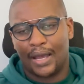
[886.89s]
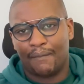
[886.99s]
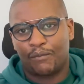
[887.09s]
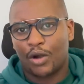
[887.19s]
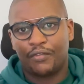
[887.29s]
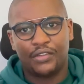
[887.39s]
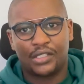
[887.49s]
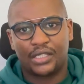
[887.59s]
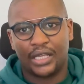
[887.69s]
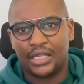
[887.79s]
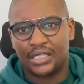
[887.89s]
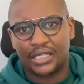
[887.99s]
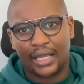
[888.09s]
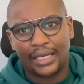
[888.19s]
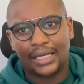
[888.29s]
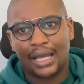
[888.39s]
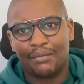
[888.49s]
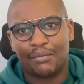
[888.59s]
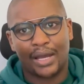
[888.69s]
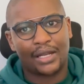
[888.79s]
profits is
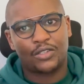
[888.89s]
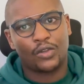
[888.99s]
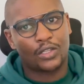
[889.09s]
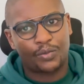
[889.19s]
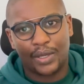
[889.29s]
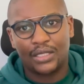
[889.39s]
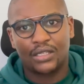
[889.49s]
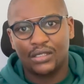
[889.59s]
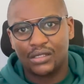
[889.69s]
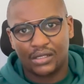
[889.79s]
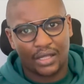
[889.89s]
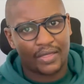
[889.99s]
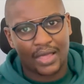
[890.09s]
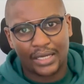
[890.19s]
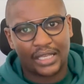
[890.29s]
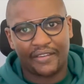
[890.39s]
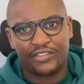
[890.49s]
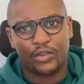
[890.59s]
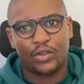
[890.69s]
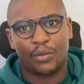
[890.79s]
income minus your expenses. That gives
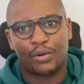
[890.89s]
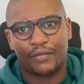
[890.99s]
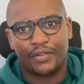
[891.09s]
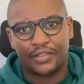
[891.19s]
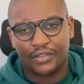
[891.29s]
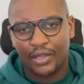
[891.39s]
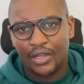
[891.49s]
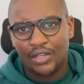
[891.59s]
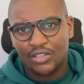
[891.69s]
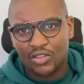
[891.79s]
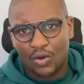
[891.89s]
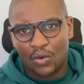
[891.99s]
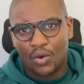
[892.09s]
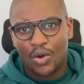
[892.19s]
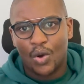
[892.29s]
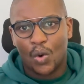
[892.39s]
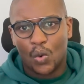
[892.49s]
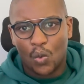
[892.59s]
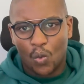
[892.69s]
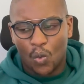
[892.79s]
you your profits. So
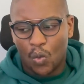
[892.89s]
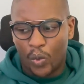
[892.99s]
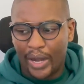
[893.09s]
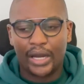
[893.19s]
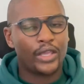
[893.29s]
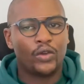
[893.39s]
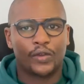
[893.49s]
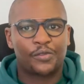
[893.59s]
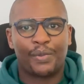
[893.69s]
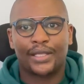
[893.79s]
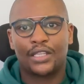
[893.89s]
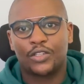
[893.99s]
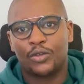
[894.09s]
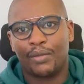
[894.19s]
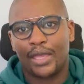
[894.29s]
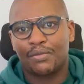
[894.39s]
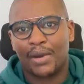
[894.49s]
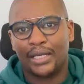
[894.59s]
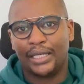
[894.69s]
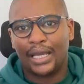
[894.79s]
when are you expecting to make
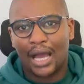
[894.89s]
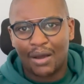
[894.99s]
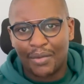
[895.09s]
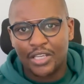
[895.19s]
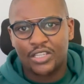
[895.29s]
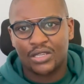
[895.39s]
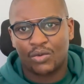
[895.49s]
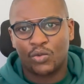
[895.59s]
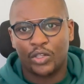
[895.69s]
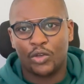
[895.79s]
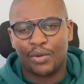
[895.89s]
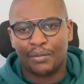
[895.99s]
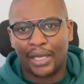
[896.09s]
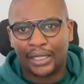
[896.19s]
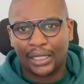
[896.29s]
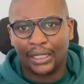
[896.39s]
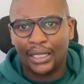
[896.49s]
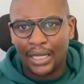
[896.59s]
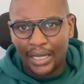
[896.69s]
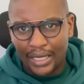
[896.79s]
money? How much will you be making?
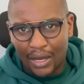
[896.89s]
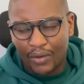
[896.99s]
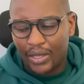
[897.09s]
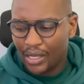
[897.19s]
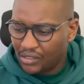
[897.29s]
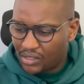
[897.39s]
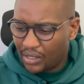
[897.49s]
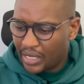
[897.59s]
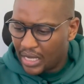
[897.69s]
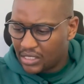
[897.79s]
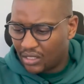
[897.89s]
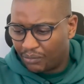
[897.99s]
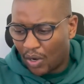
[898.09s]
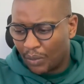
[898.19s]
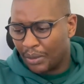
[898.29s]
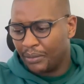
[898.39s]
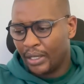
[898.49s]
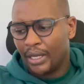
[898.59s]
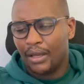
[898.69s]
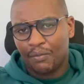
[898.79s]
Now, here's the problem.
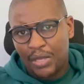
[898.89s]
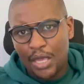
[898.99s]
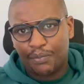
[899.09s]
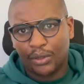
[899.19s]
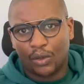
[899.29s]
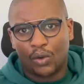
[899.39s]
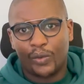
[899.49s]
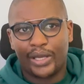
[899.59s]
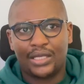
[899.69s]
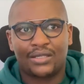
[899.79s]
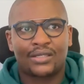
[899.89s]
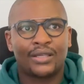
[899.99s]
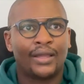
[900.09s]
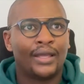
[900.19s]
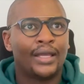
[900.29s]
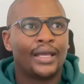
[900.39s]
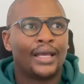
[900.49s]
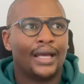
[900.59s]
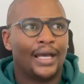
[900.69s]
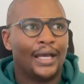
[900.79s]
People always,
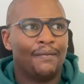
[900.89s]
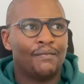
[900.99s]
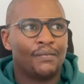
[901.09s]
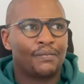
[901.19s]
and